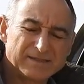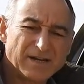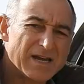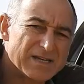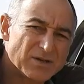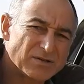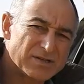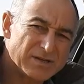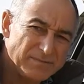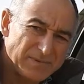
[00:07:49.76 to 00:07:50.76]
tires
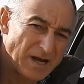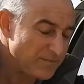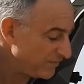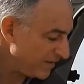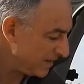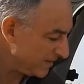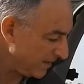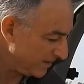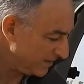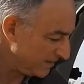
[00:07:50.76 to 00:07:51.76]
onto them, hopefully a
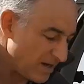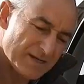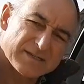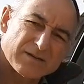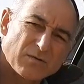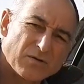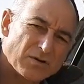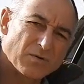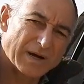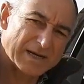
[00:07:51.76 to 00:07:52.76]
nice
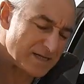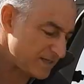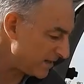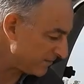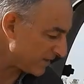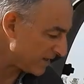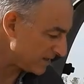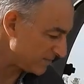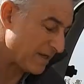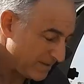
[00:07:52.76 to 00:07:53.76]
good quality set of
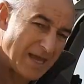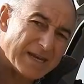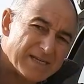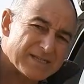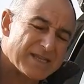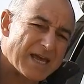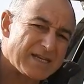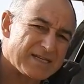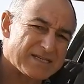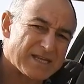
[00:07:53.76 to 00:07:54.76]
tires. But that is
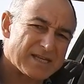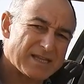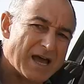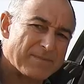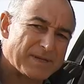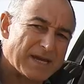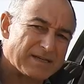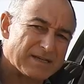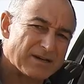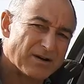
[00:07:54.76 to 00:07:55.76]
the
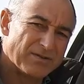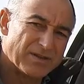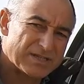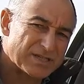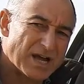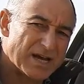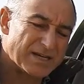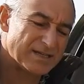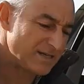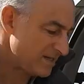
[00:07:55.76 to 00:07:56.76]
update on this
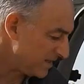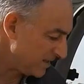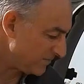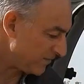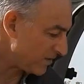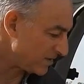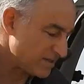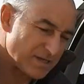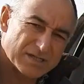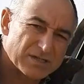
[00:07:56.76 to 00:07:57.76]
side as far
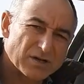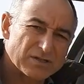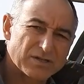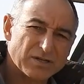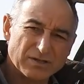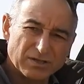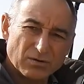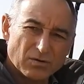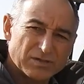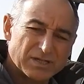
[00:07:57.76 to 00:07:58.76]
as this is concerned, the
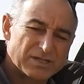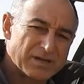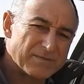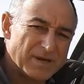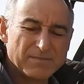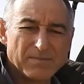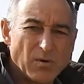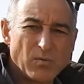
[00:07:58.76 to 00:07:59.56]
draw system, my